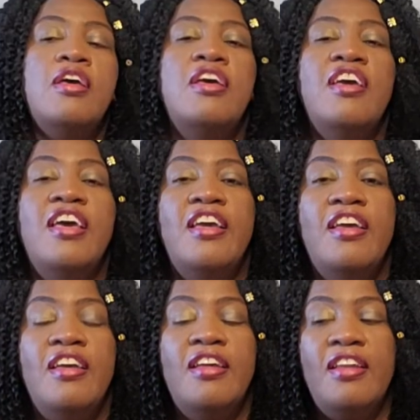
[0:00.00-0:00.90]

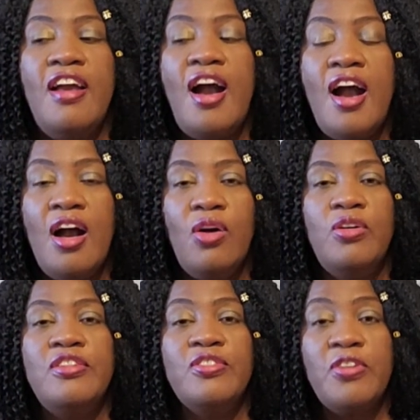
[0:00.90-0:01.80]
and how
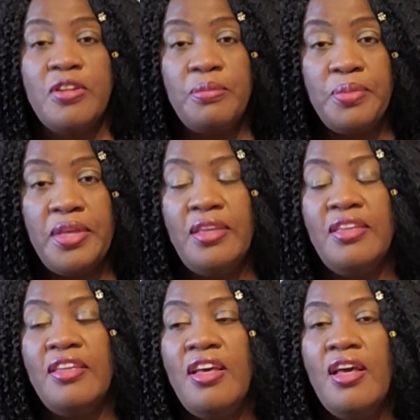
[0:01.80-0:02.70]
it's gonna
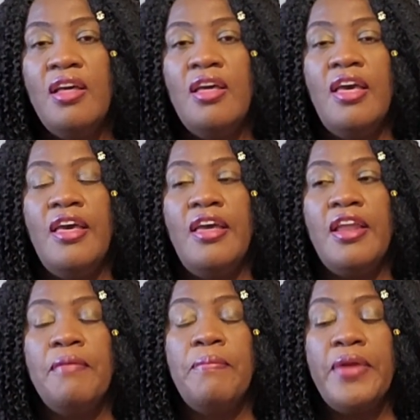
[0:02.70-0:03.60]
be. And
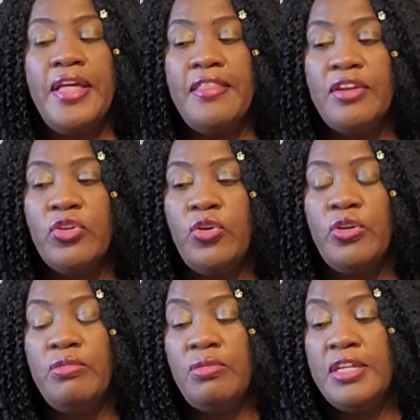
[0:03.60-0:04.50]
I pray that
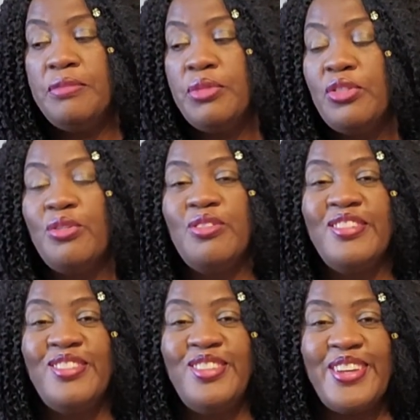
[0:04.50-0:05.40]
God will lead me through
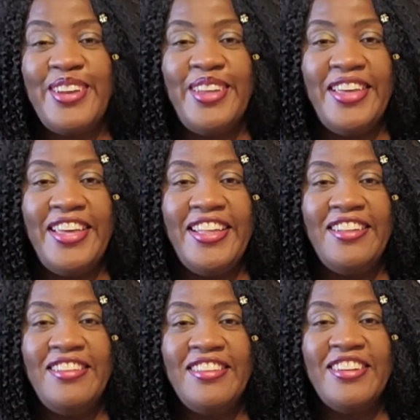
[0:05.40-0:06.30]
this journey
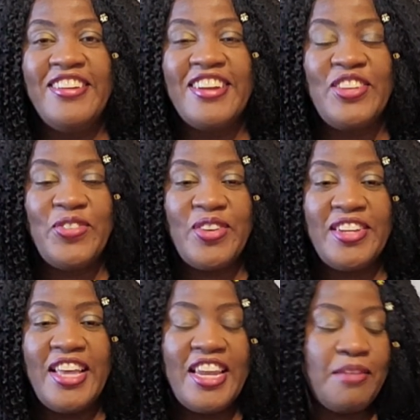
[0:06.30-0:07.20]
and graduate
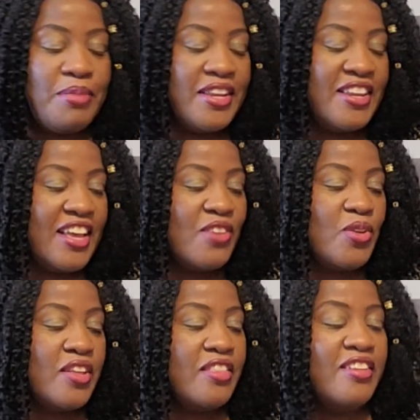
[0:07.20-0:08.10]
and I'll be done
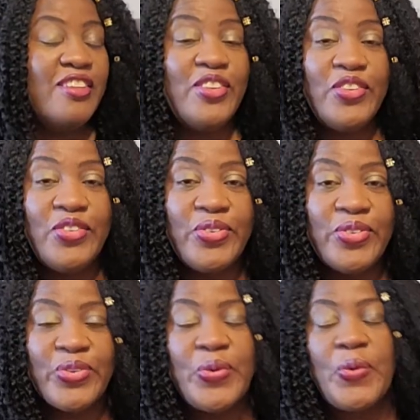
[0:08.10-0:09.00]
with
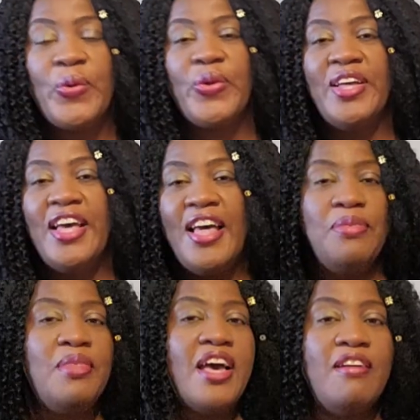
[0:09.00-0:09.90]
school.
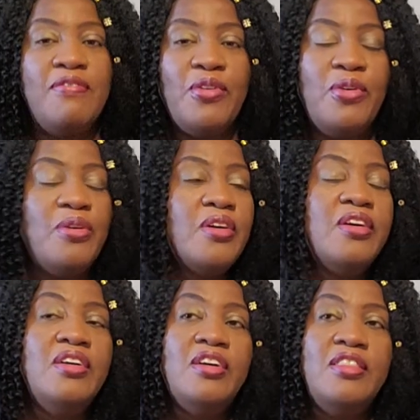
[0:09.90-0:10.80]
And therefore,
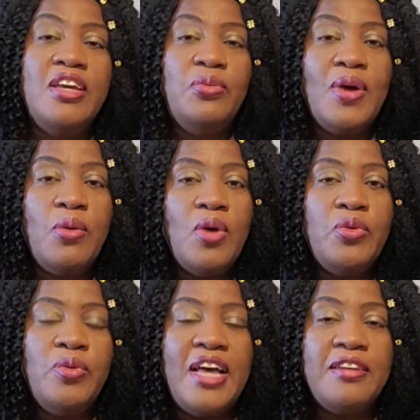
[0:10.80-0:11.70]
that what
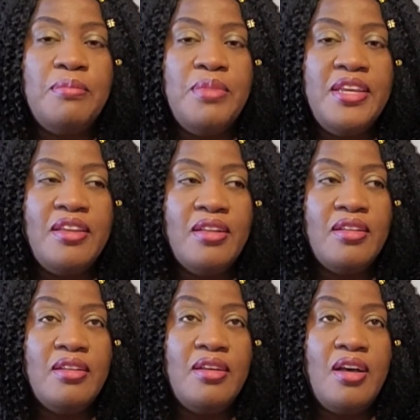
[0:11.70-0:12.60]
will that mean?
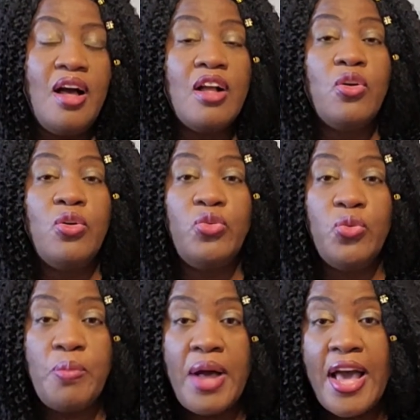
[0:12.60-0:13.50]
I go
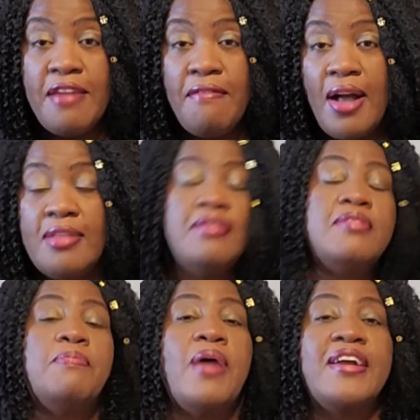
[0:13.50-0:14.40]
do my
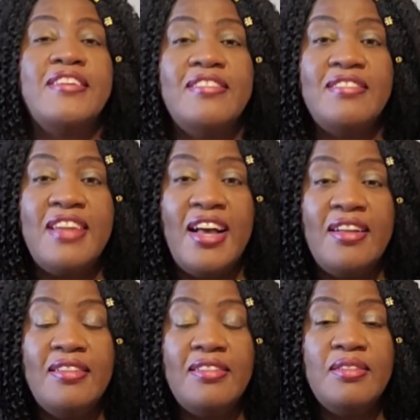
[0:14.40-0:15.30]
advanced practice nurse